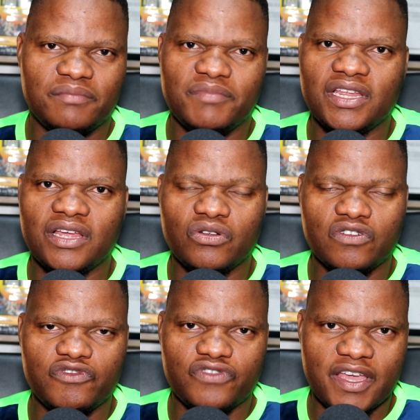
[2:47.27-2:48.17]
A lot
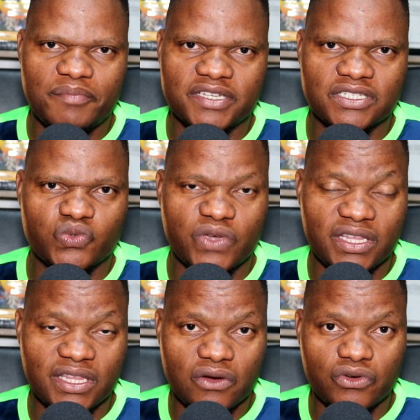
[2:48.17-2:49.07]
of their passes were
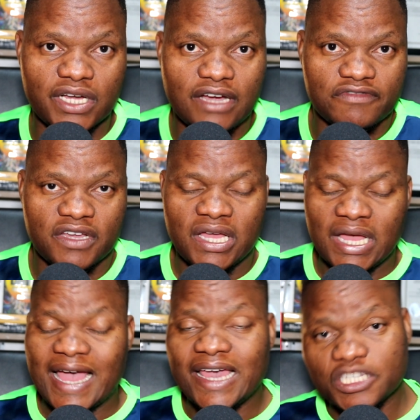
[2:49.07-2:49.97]
in their own
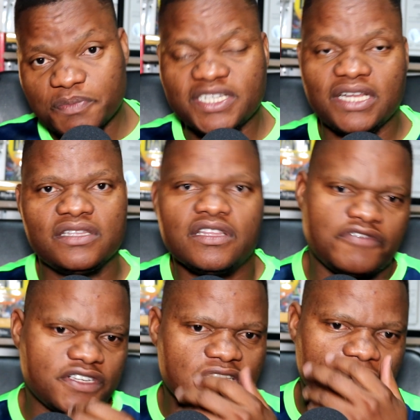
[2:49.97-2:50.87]
half, especially in the
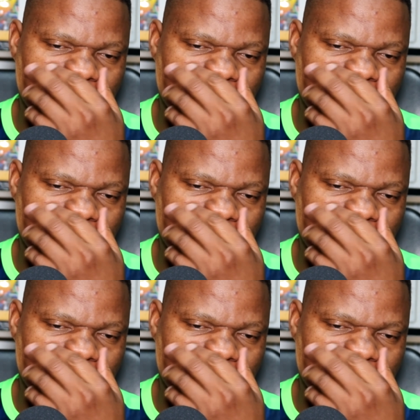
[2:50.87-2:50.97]
first half.